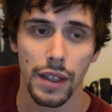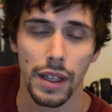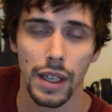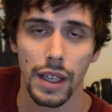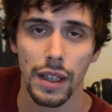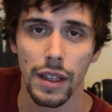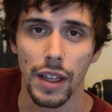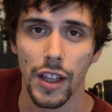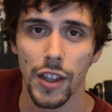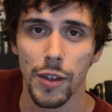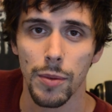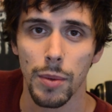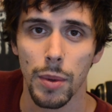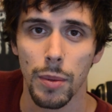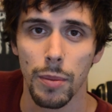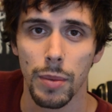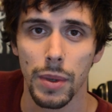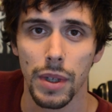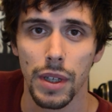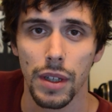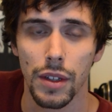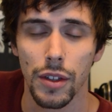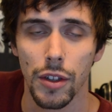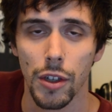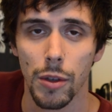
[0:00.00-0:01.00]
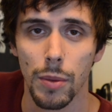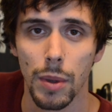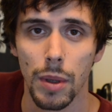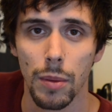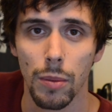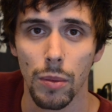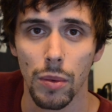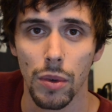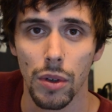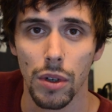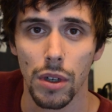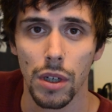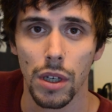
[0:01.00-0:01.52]
it lets me be a little bit
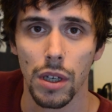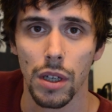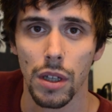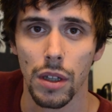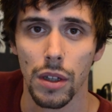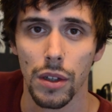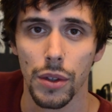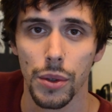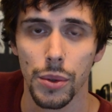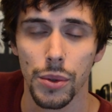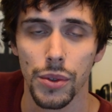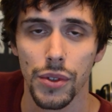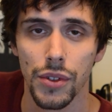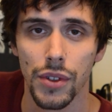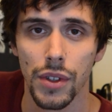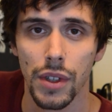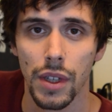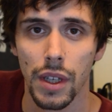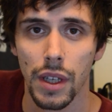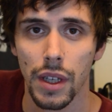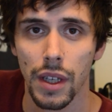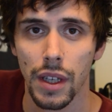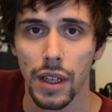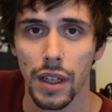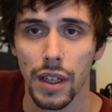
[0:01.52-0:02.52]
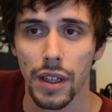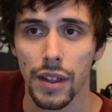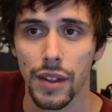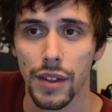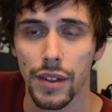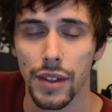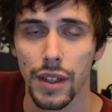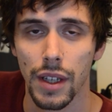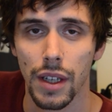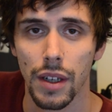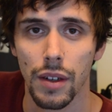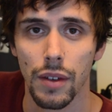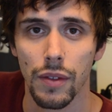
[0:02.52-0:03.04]
more loose
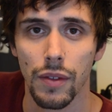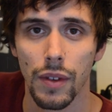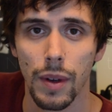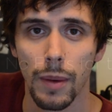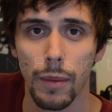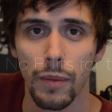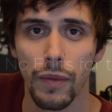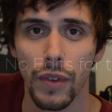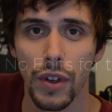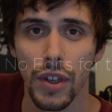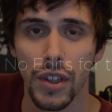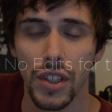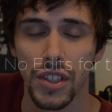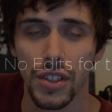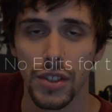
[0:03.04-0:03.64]
instead of, I'm a very